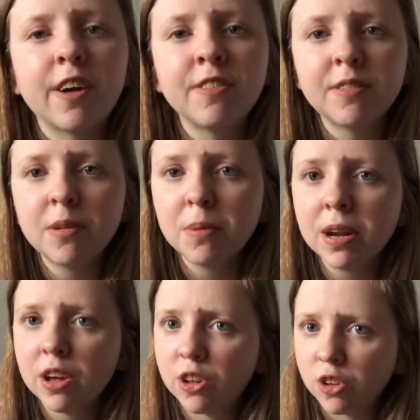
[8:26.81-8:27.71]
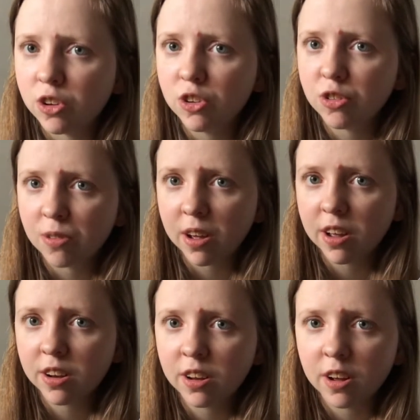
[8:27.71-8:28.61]
never been a huge
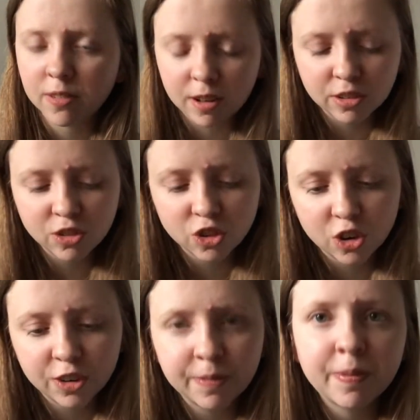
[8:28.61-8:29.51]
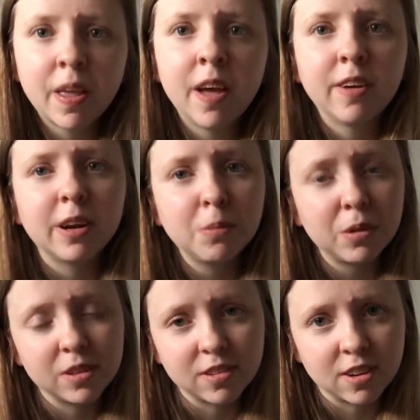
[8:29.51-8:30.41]
fan of Elton John. I'm gonna
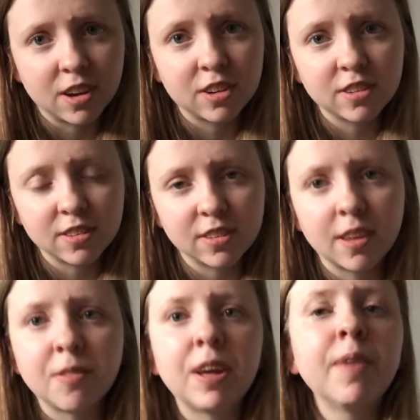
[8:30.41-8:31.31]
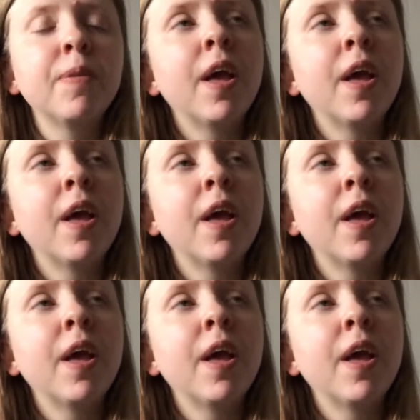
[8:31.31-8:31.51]
put this down because it's heavy.